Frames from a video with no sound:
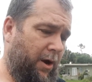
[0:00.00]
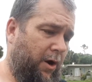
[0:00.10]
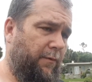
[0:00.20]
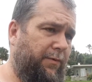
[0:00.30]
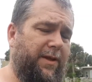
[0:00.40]

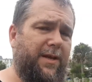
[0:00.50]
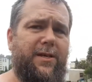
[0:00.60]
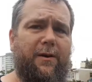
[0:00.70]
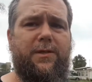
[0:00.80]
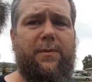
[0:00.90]
hopefully this
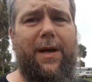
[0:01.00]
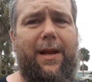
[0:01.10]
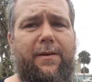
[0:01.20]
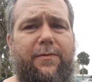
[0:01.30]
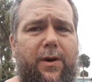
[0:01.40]
helps
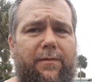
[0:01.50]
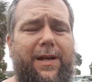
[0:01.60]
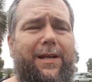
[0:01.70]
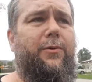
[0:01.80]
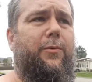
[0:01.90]
somebody if you ever
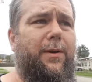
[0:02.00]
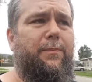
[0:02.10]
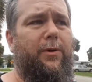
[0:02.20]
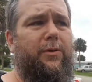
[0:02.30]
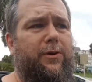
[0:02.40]
need to
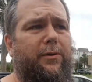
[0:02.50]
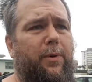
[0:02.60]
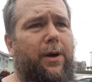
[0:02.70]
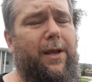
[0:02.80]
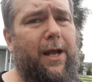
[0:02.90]
rebuild your
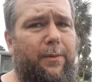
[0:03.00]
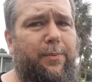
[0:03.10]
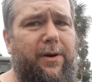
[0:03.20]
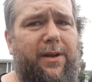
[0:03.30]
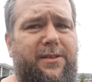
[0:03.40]
brake
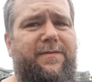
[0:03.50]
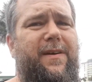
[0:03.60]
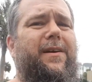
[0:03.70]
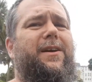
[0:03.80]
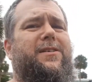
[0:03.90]
caliper. It is
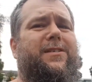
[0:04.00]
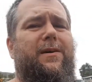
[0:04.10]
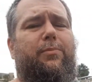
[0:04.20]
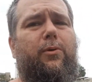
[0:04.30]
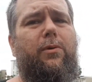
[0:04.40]
very
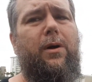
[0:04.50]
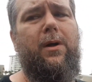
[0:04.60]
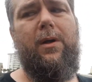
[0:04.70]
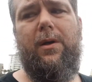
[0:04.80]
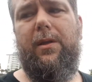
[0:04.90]
simple.
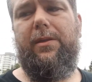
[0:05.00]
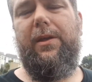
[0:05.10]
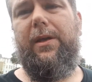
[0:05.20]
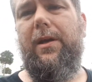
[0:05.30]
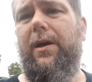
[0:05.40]

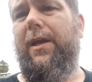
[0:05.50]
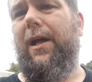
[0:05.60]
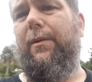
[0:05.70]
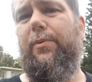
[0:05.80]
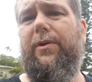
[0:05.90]
The
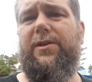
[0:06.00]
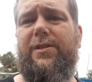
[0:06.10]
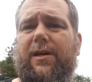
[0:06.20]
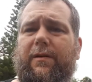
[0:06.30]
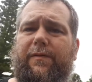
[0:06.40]
caliper
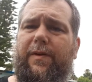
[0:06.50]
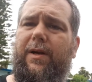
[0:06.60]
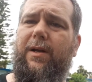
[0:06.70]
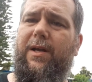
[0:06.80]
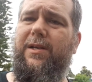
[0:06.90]
itself
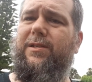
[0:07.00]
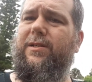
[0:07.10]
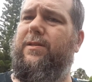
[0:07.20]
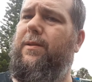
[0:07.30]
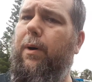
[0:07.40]
is
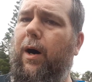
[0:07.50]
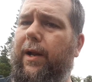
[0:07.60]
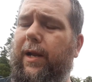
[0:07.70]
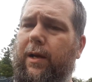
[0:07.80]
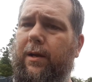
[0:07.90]
just the
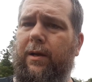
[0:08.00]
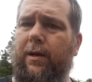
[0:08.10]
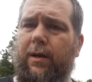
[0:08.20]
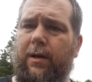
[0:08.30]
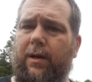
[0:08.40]
body,
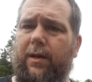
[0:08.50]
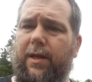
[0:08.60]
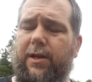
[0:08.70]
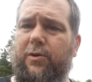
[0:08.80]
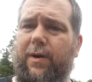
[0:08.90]
and
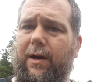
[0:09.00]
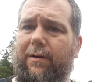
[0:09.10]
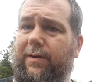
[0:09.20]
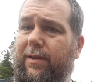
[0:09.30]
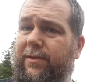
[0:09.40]
then you
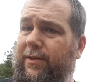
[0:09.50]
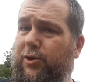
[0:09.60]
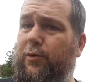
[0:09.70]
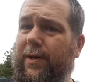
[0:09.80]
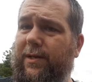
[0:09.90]
have the
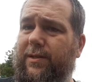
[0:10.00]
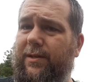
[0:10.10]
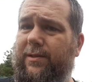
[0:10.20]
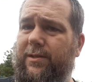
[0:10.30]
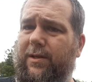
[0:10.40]
2
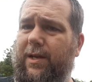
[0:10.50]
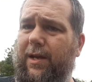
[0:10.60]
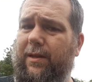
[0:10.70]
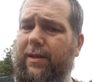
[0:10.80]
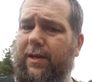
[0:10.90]
pistons
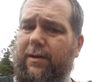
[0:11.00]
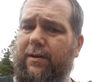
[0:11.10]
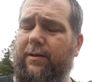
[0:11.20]
and the